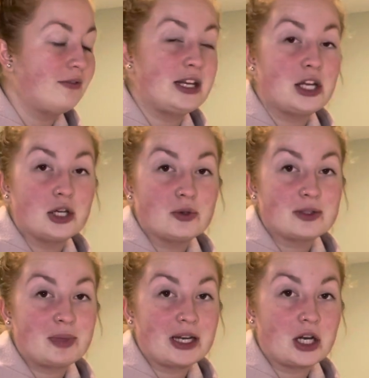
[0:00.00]

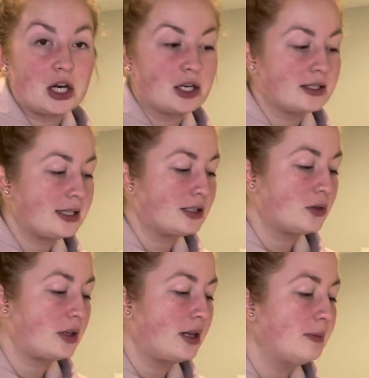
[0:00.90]
videos, pick a cards, that
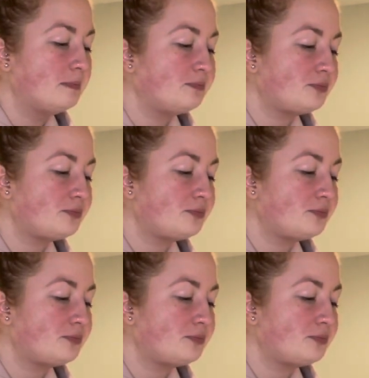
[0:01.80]
sort of thing.